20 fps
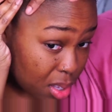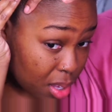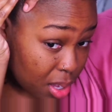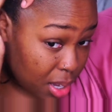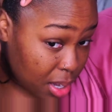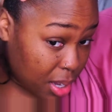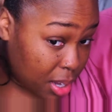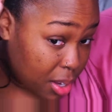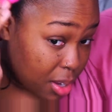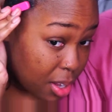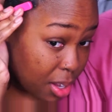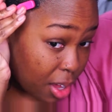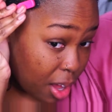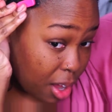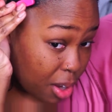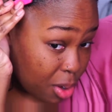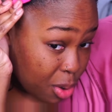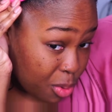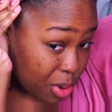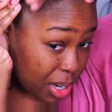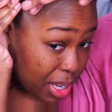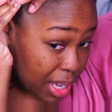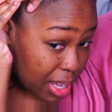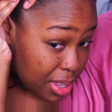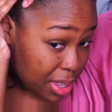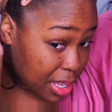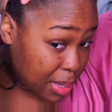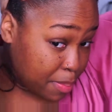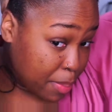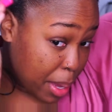And y'all know where to get
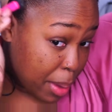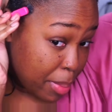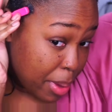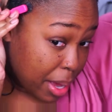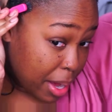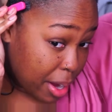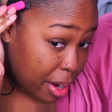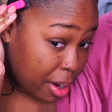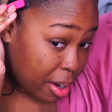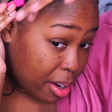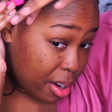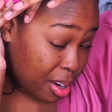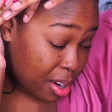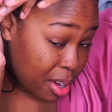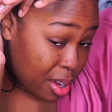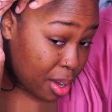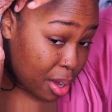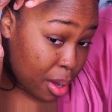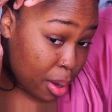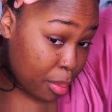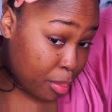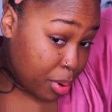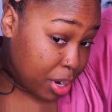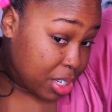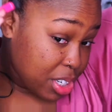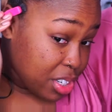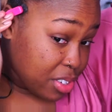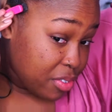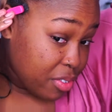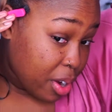these baby hair
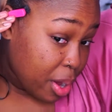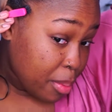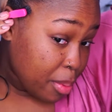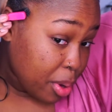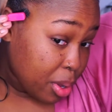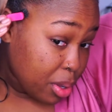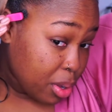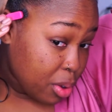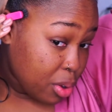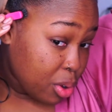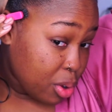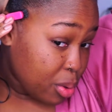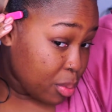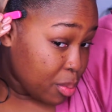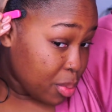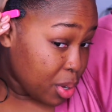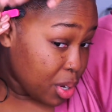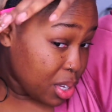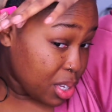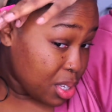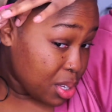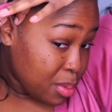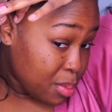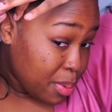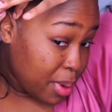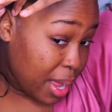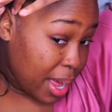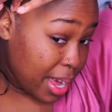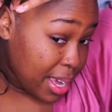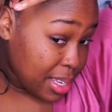brushes from, your local beauty
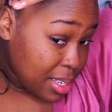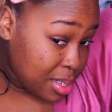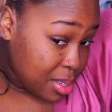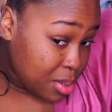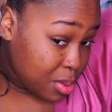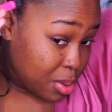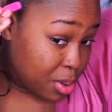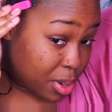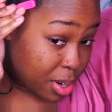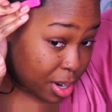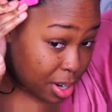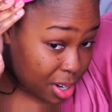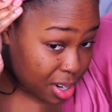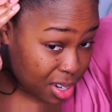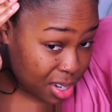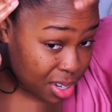supply store.